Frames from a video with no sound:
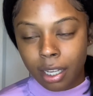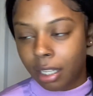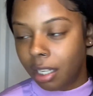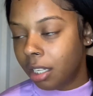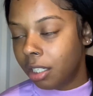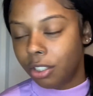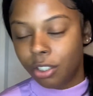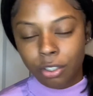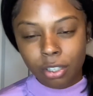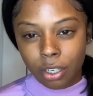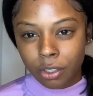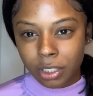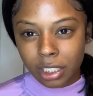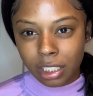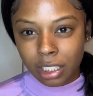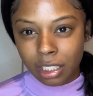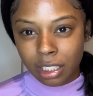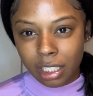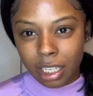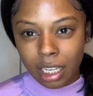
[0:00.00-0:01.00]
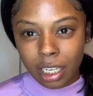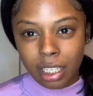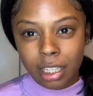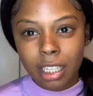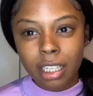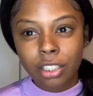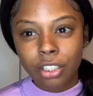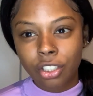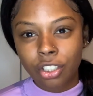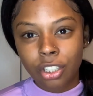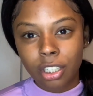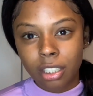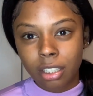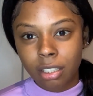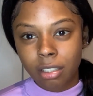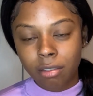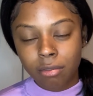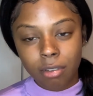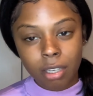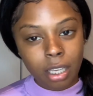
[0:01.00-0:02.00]
you don't need to study this,
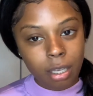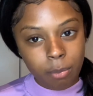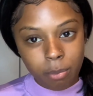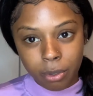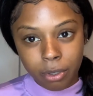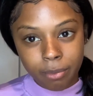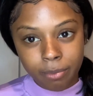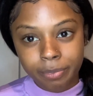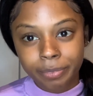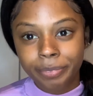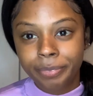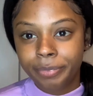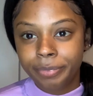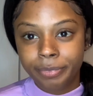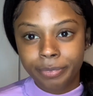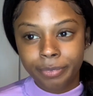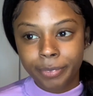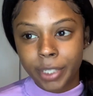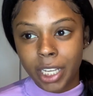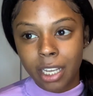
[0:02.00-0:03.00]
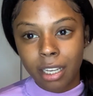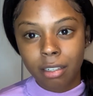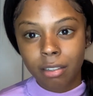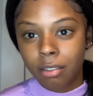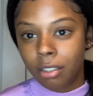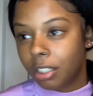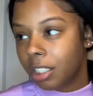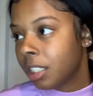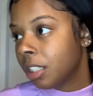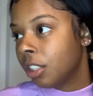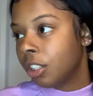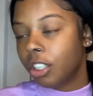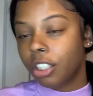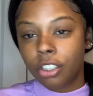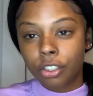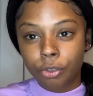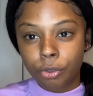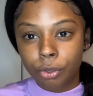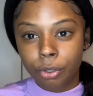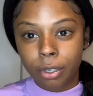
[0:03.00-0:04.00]
just keep them and
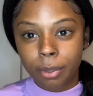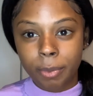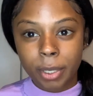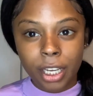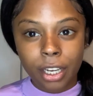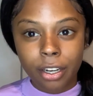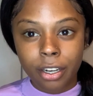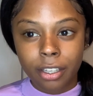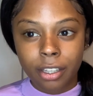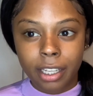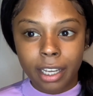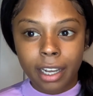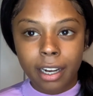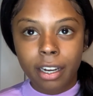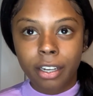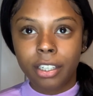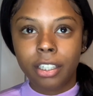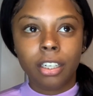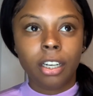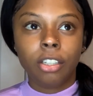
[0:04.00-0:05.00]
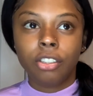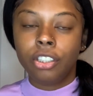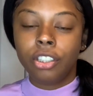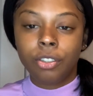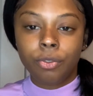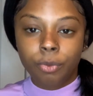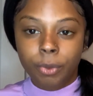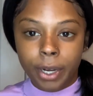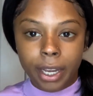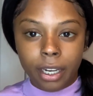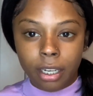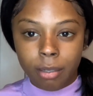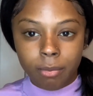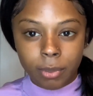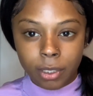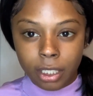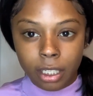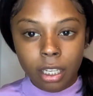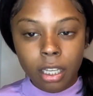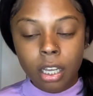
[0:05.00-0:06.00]
look through them here and there, you know, just
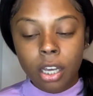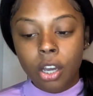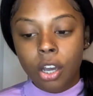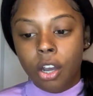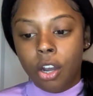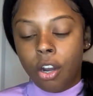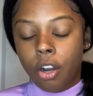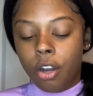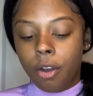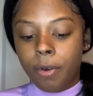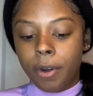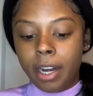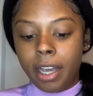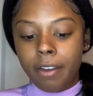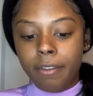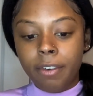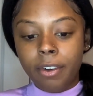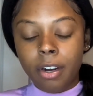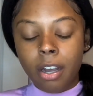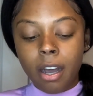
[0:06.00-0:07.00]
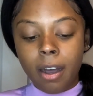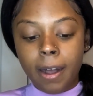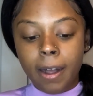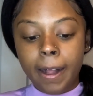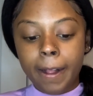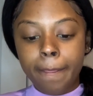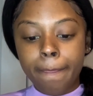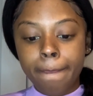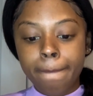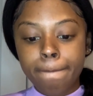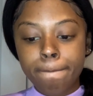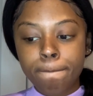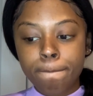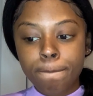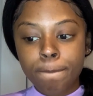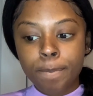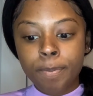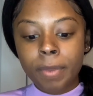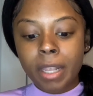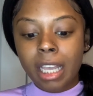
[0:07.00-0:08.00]
randomly or whatever.
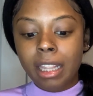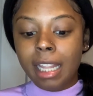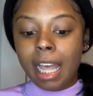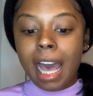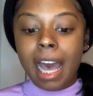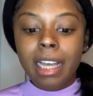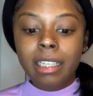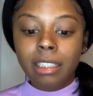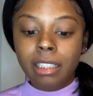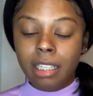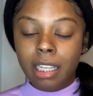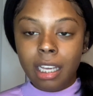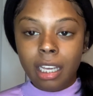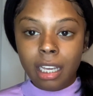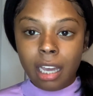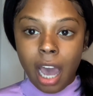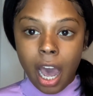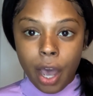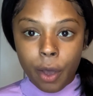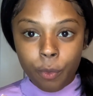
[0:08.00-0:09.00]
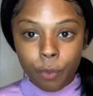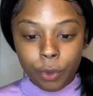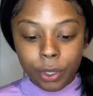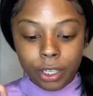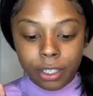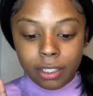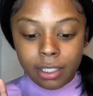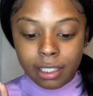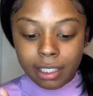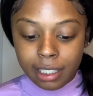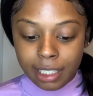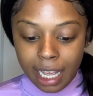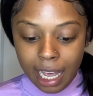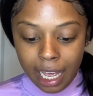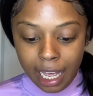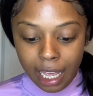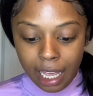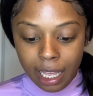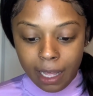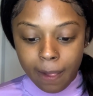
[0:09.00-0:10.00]
Last thing I will
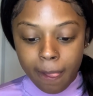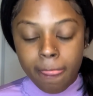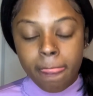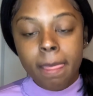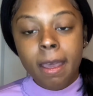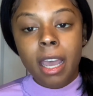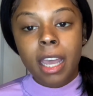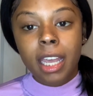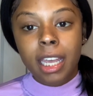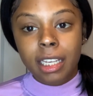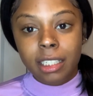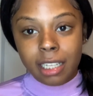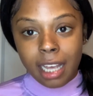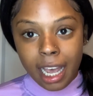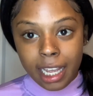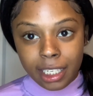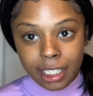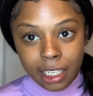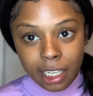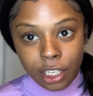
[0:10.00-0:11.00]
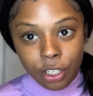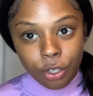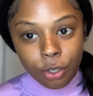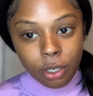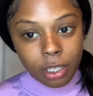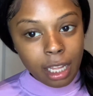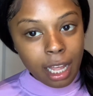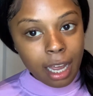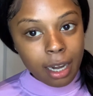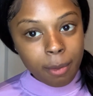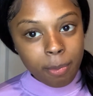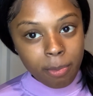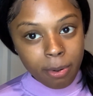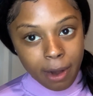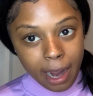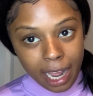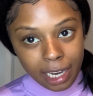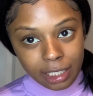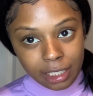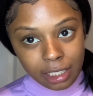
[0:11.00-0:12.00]
say is I did do a lot of
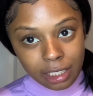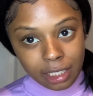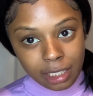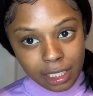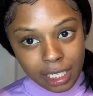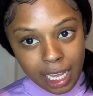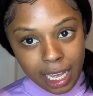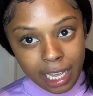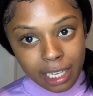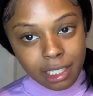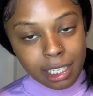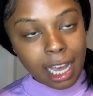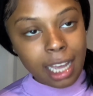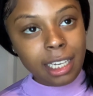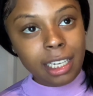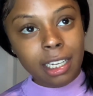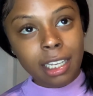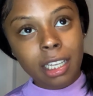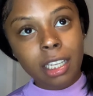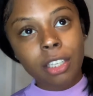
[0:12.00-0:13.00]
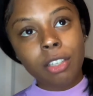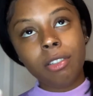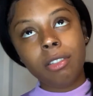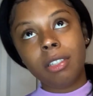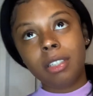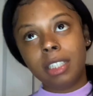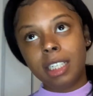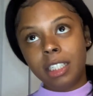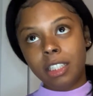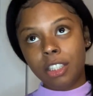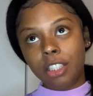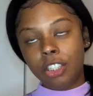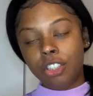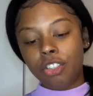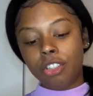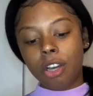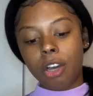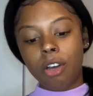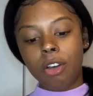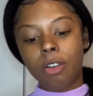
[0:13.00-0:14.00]
practice tests. I did use Lindsey
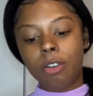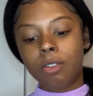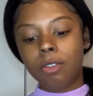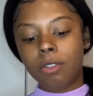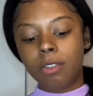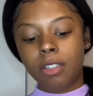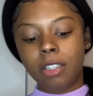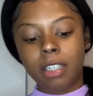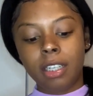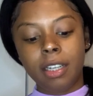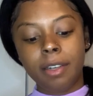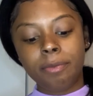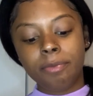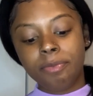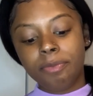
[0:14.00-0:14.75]
Jones and